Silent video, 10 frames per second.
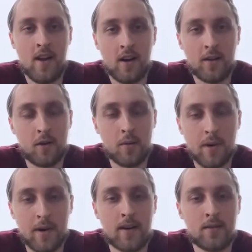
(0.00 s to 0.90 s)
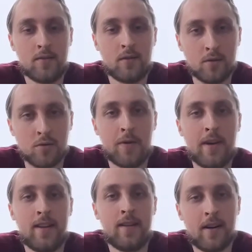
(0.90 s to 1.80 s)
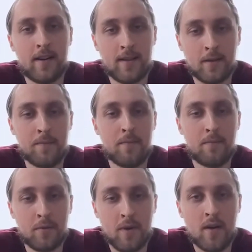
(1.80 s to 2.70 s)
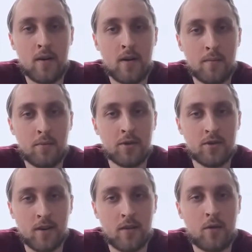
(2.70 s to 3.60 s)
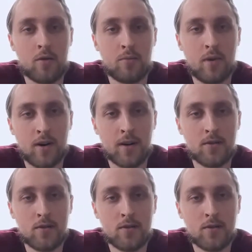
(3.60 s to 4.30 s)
The company has also identified other potential growth markets.